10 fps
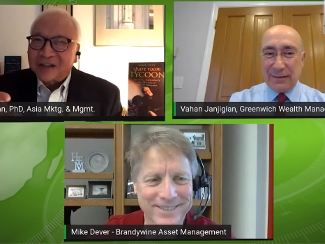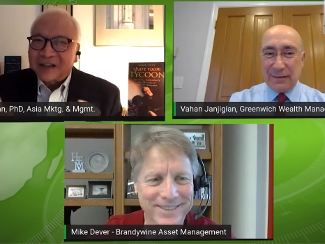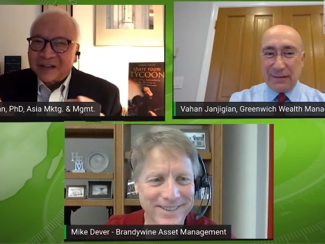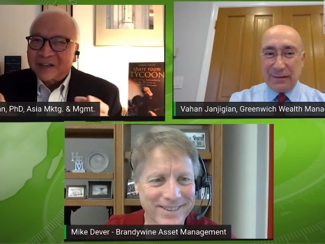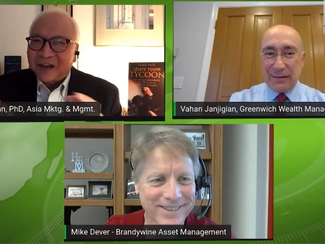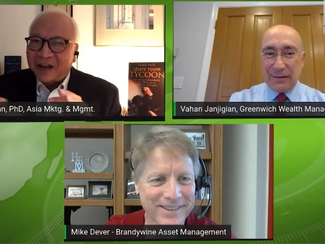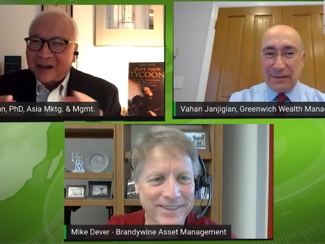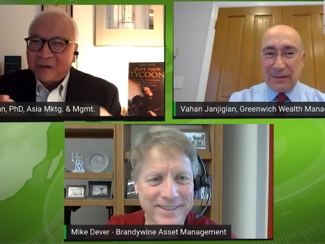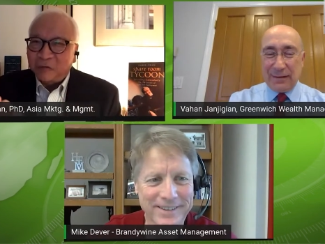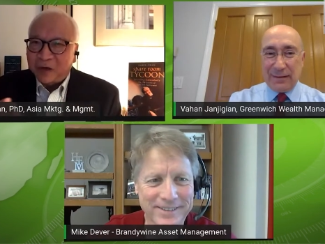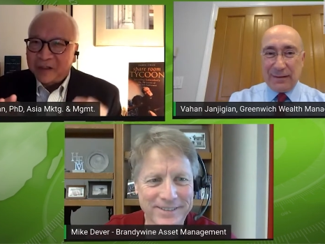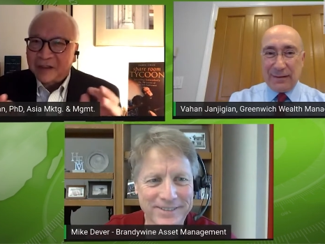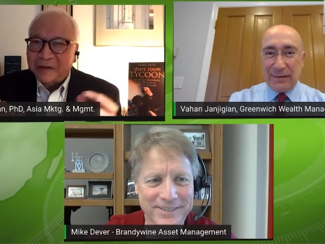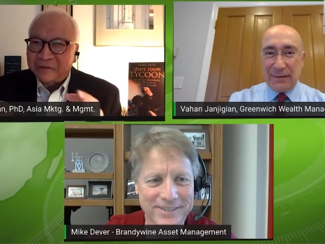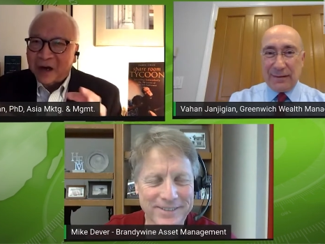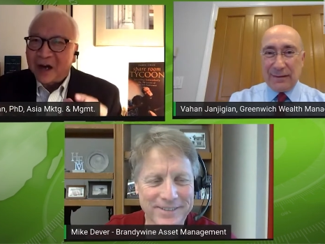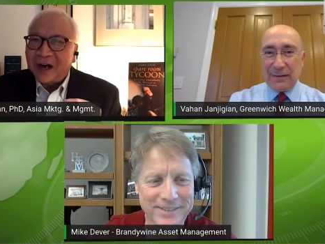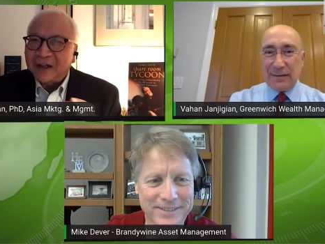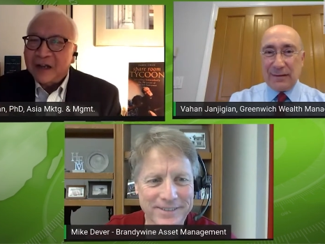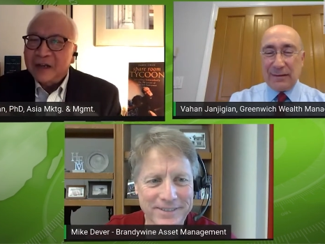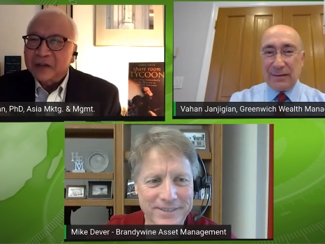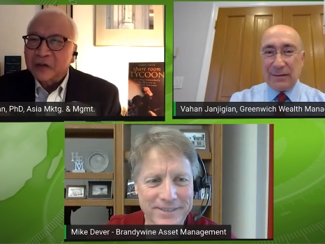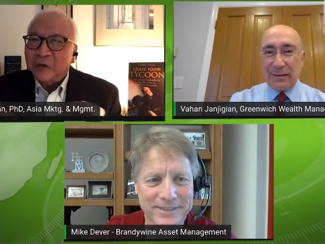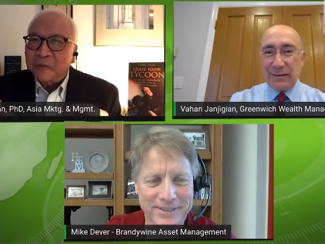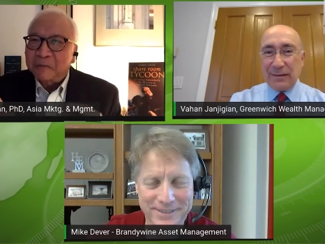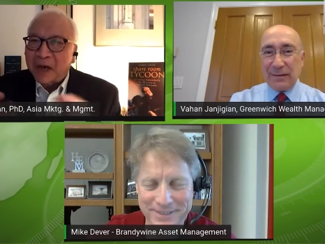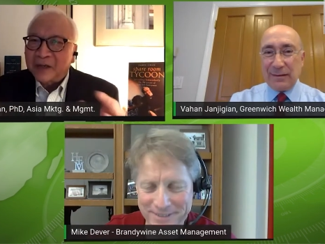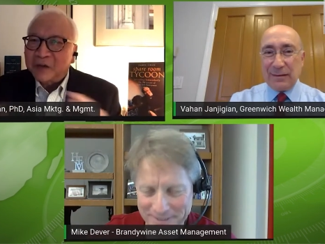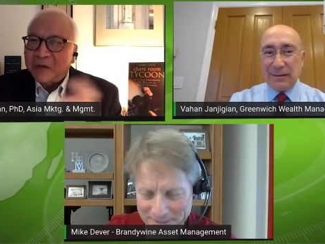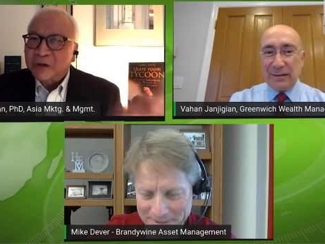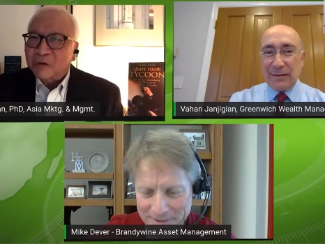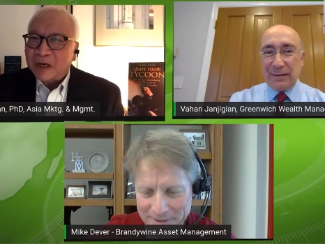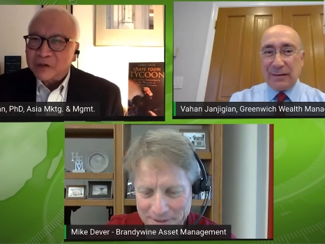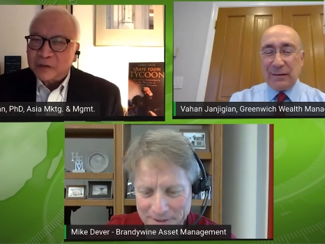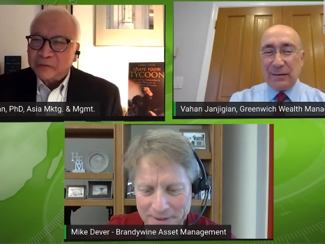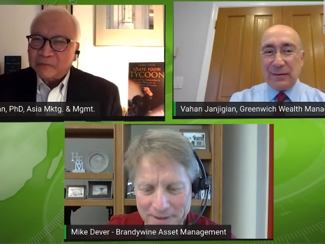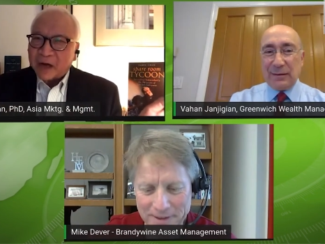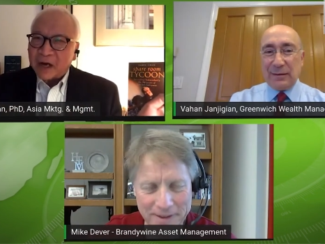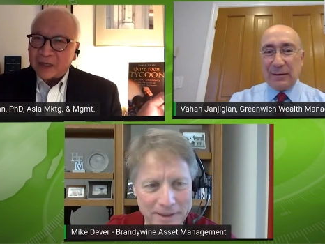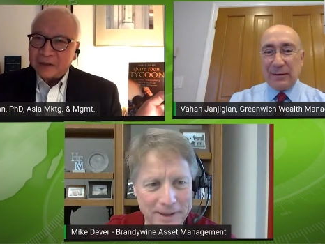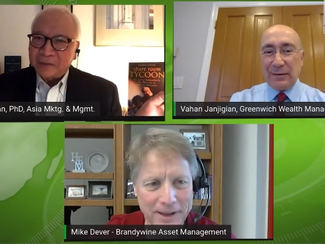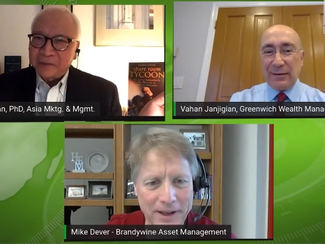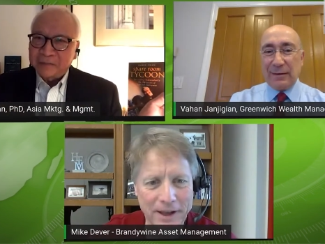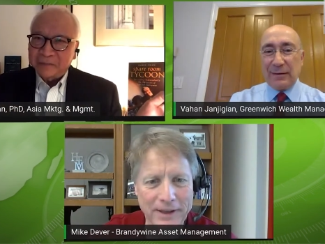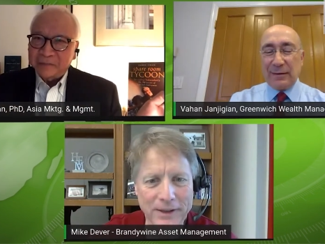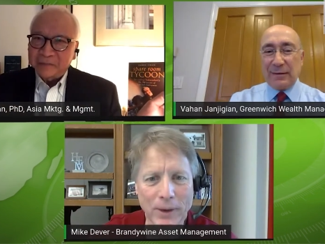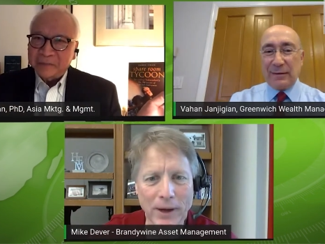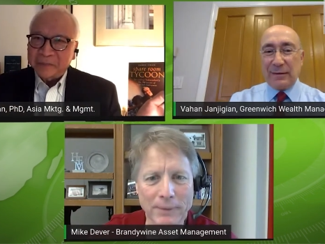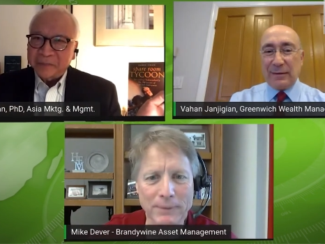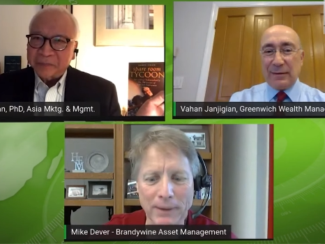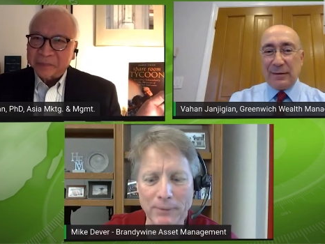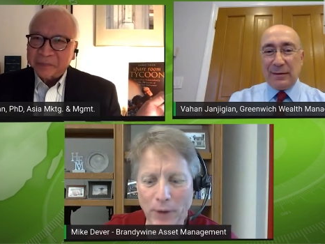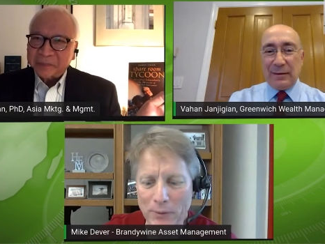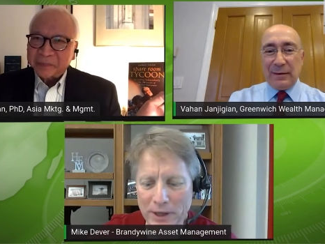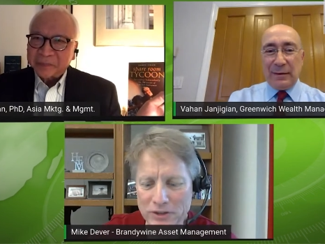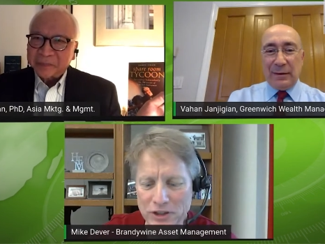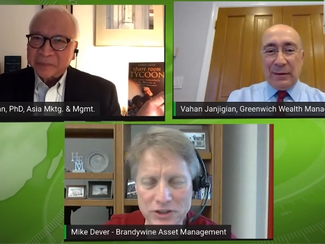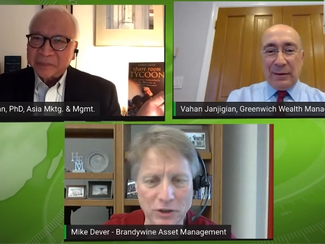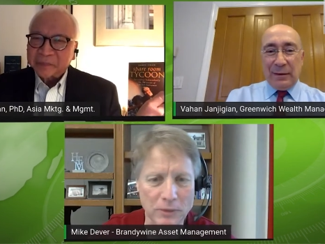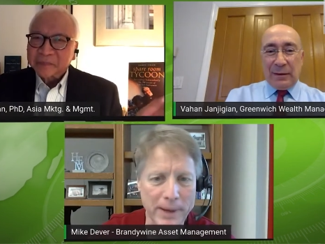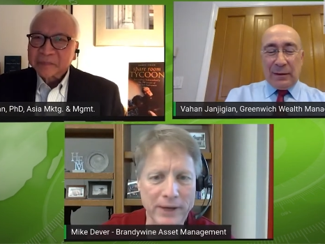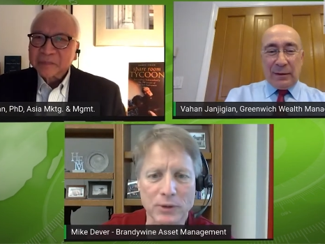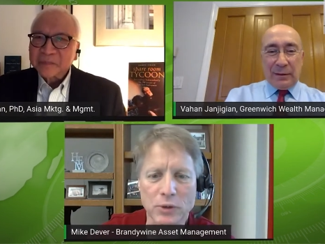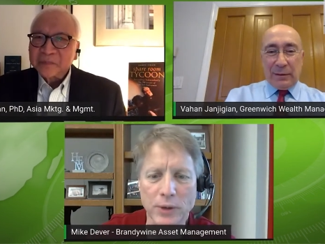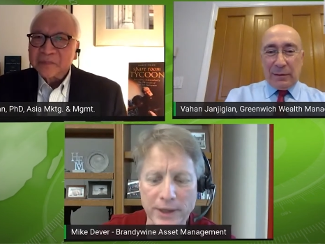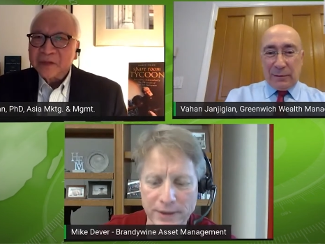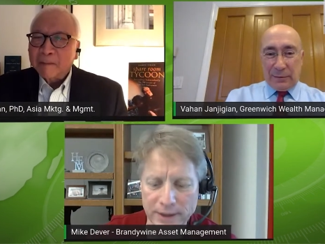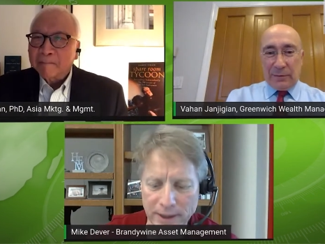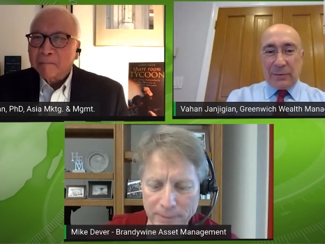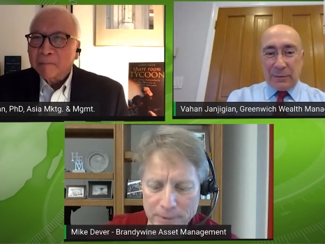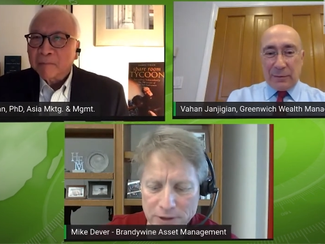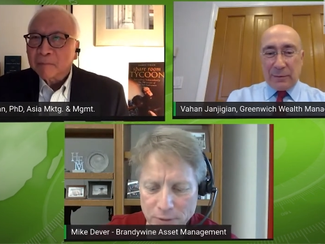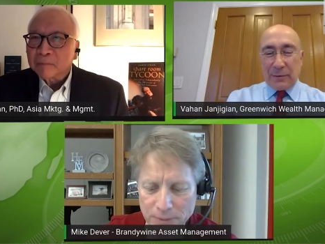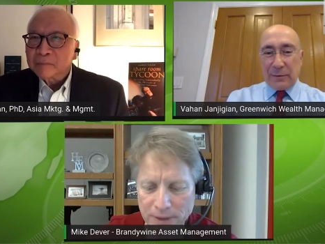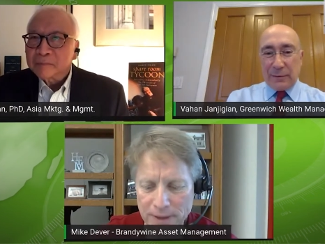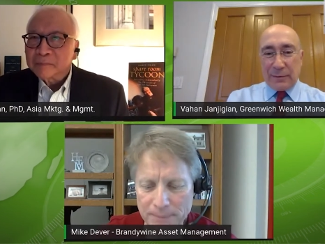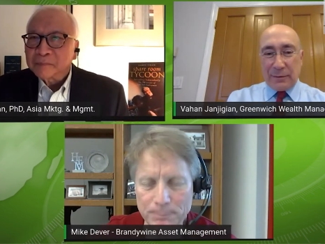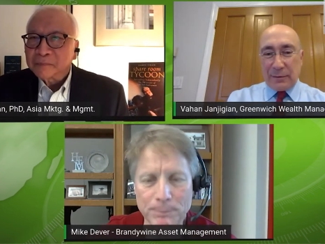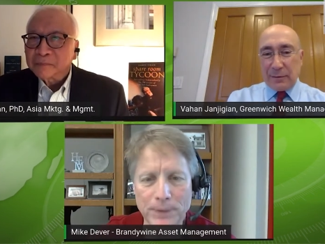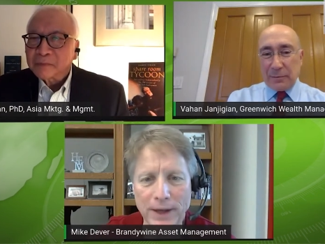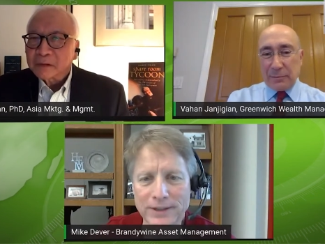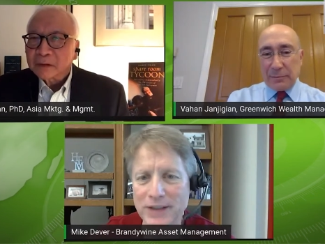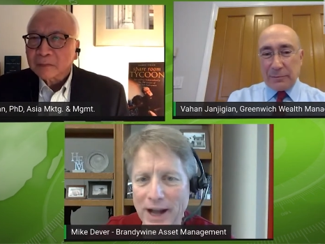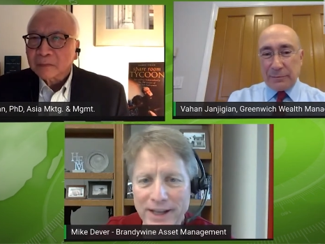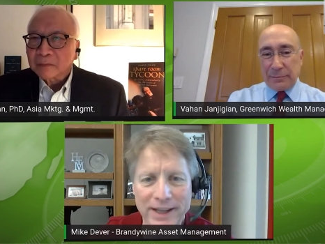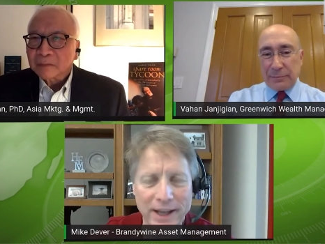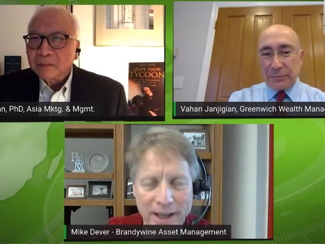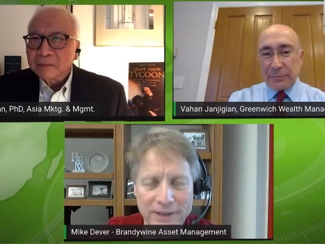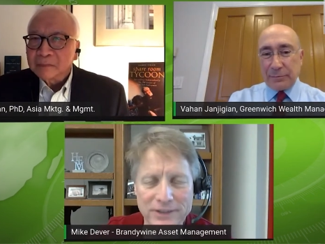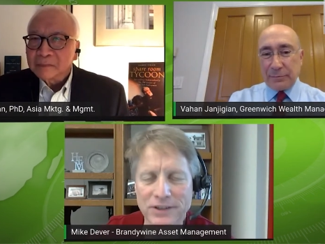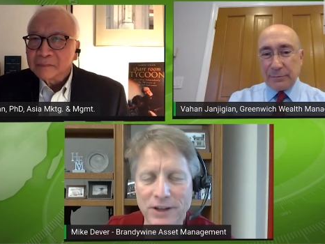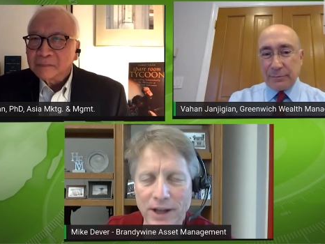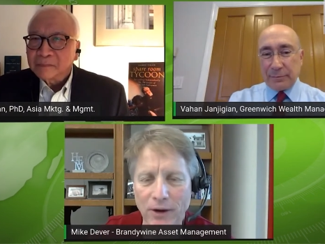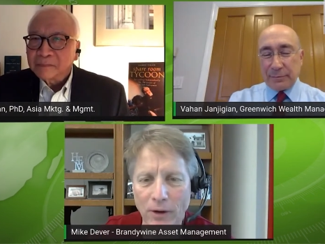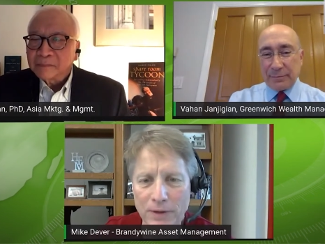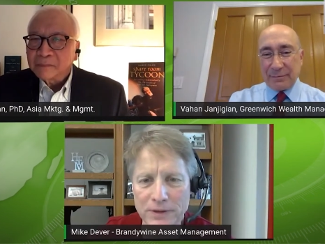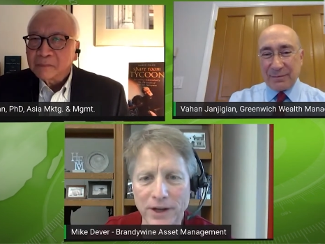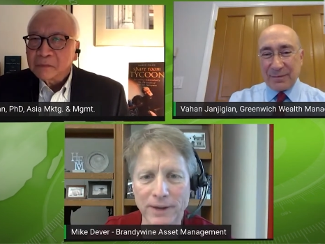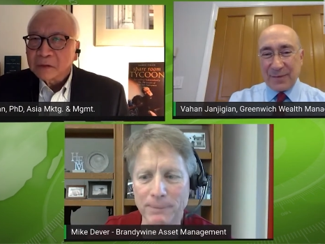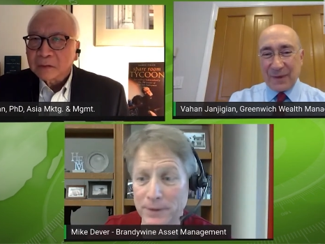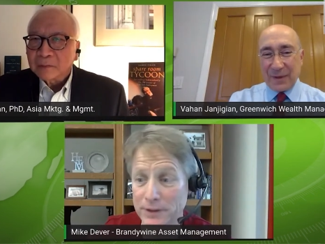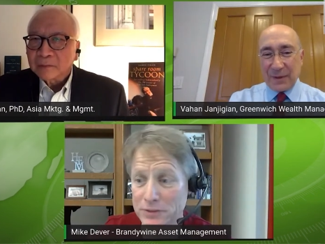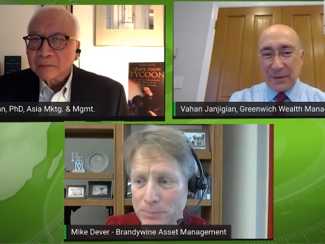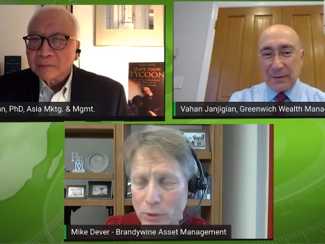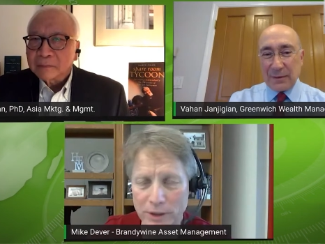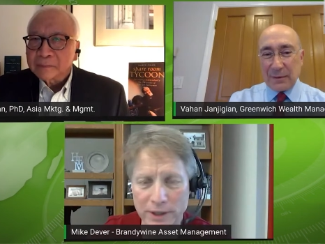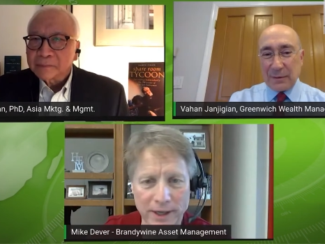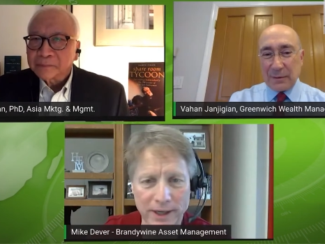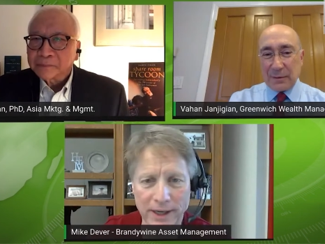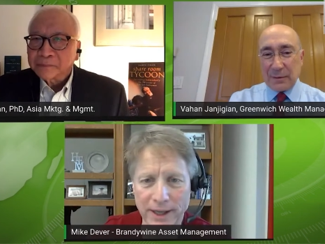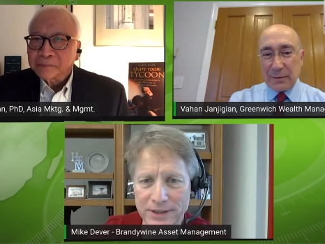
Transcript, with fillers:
Speaker 1: process uh, with uh, Vahan. So, Mike, you have a question for Vahan? Well, I, I, I
Speaker 2: want to just circle back real quick. The um, do you, the I get asked all the time. This morning, I got